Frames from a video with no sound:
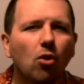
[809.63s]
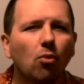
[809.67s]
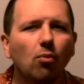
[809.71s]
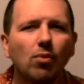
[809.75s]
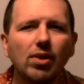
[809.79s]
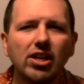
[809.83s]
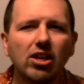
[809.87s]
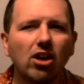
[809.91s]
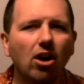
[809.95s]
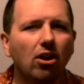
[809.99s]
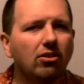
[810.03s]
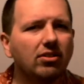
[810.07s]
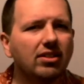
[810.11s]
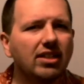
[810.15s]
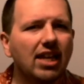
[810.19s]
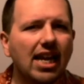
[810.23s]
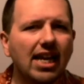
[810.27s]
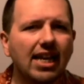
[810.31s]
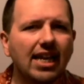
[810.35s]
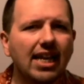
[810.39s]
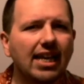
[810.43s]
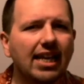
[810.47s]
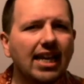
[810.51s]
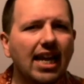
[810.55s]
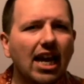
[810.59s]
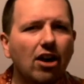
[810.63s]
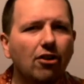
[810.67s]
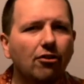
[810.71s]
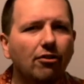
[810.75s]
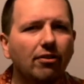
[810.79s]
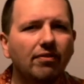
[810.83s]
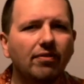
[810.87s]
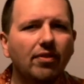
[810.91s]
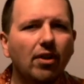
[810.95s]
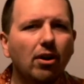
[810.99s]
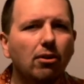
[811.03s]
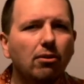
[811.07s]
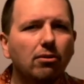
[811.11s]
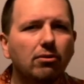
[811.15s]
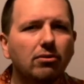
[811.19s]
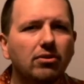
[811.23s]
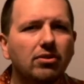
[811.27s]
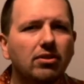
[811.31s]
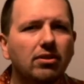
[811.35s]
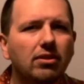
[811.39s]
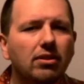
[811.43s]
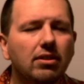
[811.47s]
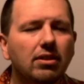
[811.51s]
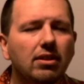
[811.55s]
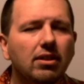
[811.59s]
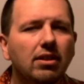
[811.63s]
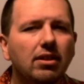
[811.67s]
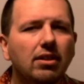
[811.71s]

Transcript: we aren't taking care of those.